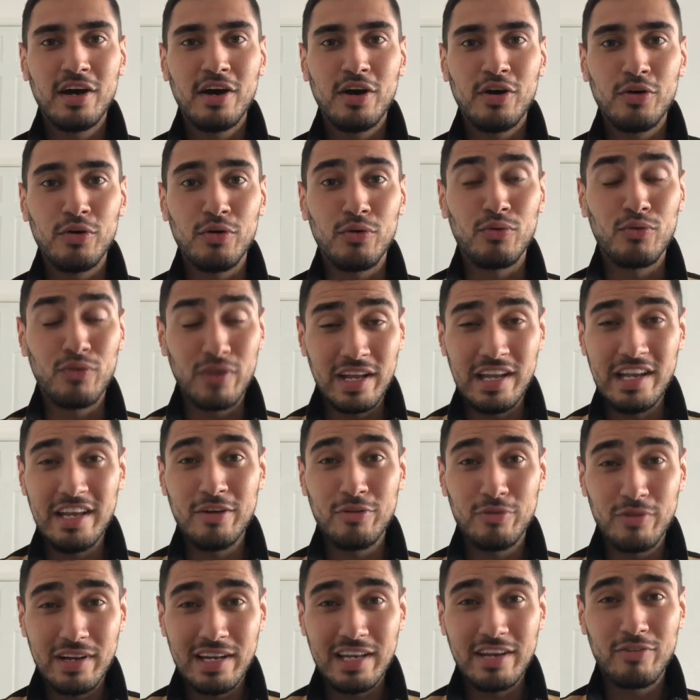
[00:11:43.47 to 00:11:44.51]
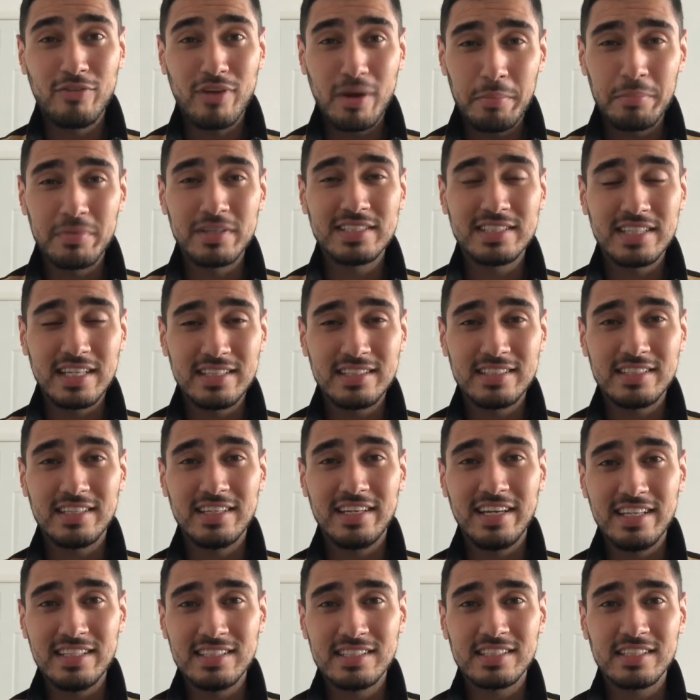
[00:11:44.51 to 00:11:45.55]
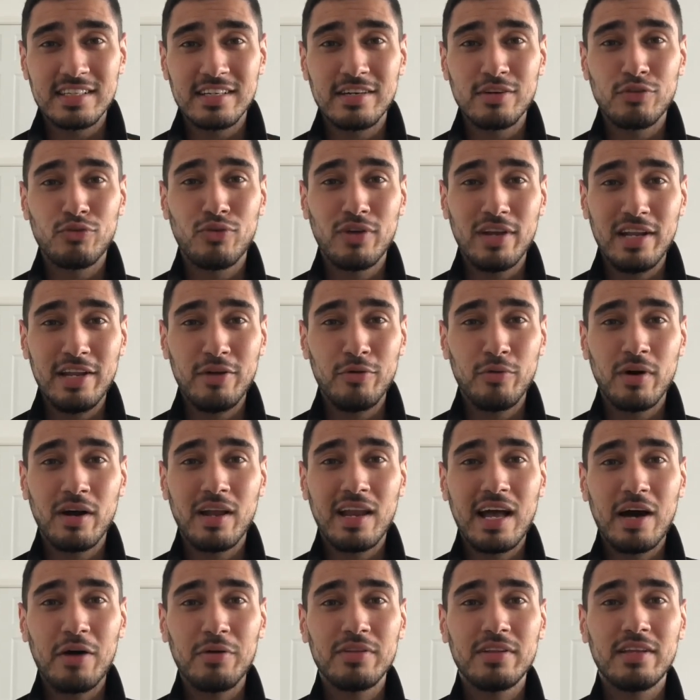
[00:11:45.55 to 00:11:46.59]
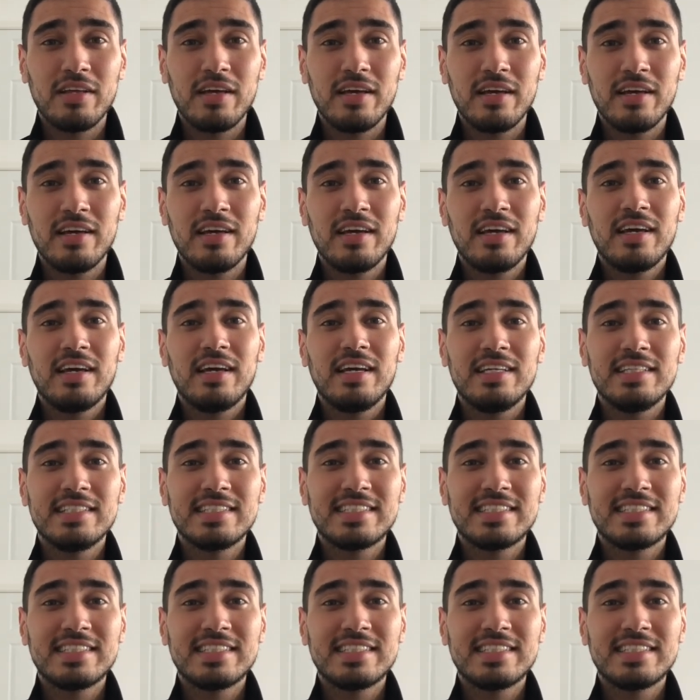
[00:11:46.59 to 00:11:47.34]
who really represented Inter really well out there in